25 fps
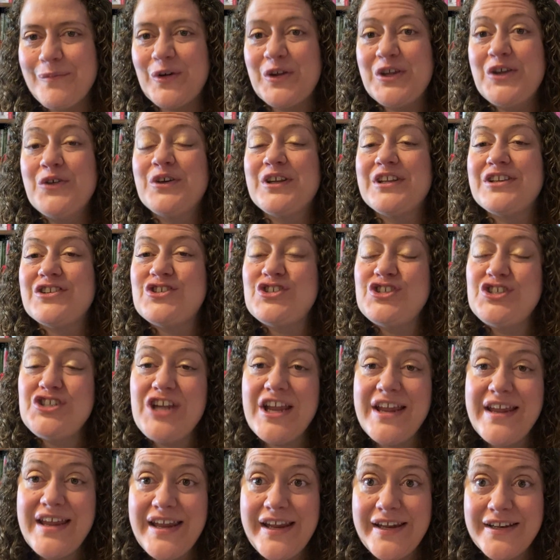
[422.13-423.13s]
or you could
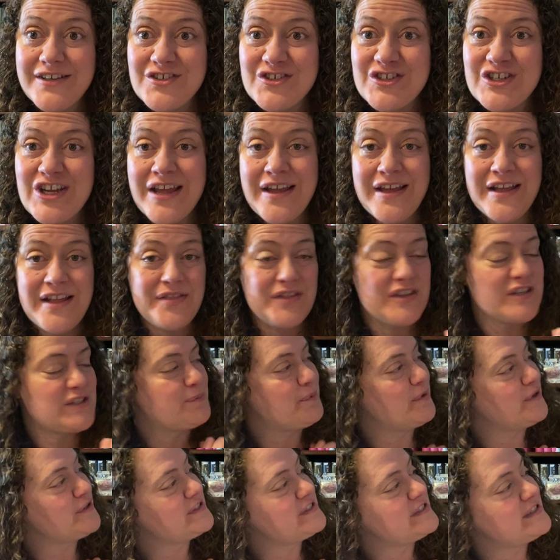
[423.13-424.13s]
change this
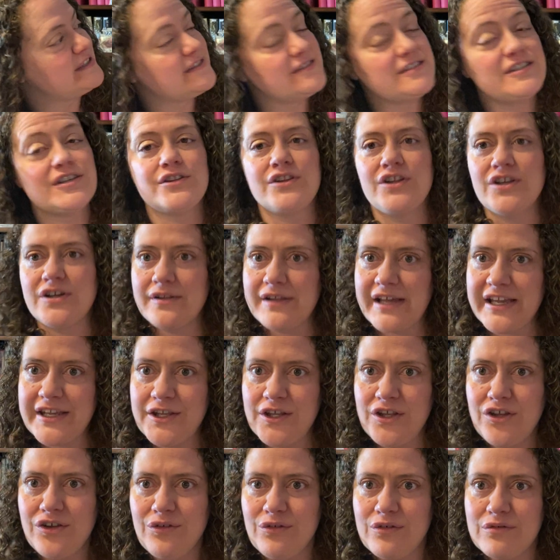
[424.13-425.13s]
person to look like
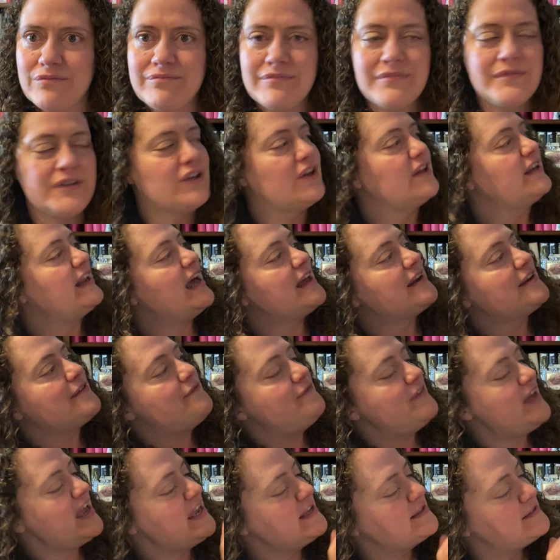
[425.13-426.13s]
you. You could add a
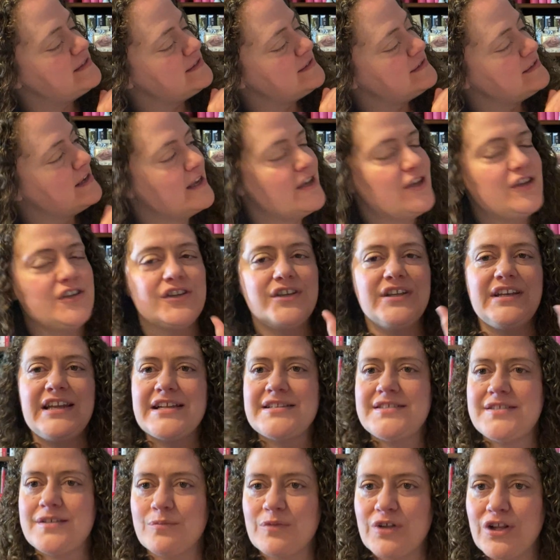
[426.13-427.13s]
face, you could
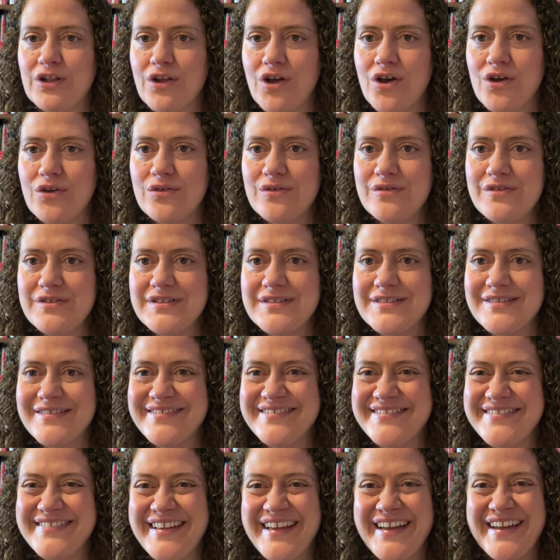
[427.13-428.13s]
add some clothes.
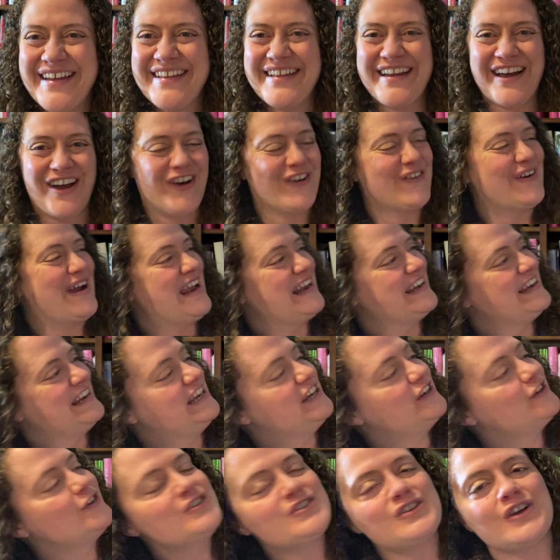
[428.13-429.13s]
All right,
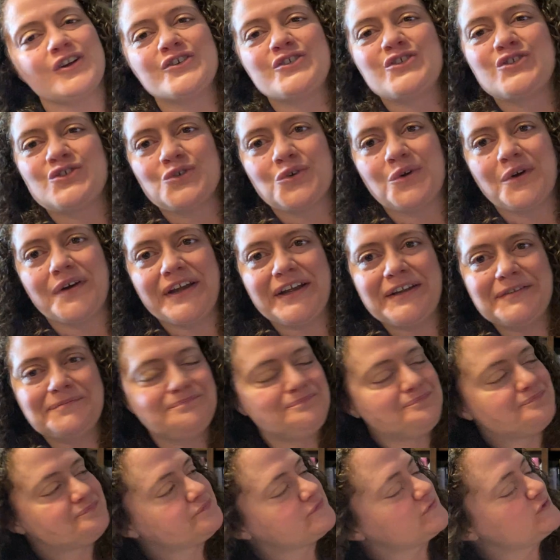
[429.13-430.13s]
here's our story,
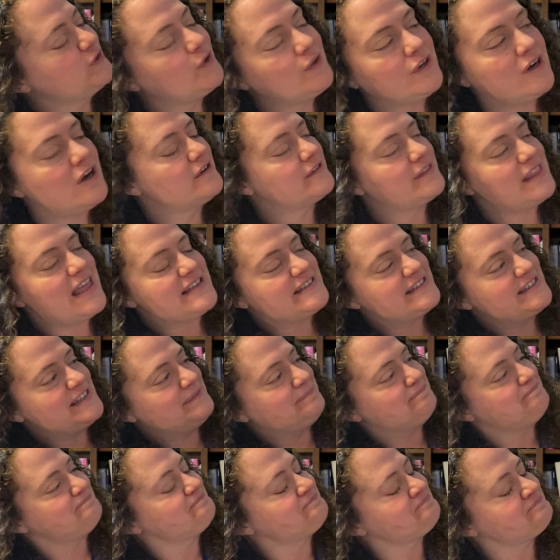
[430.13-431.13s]
or our
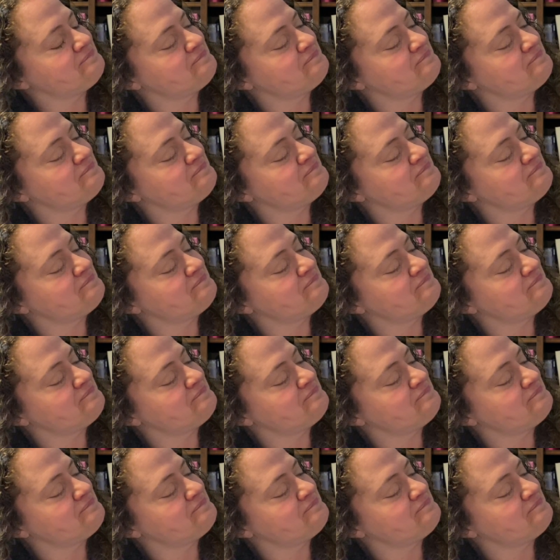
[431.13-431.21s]
lesson.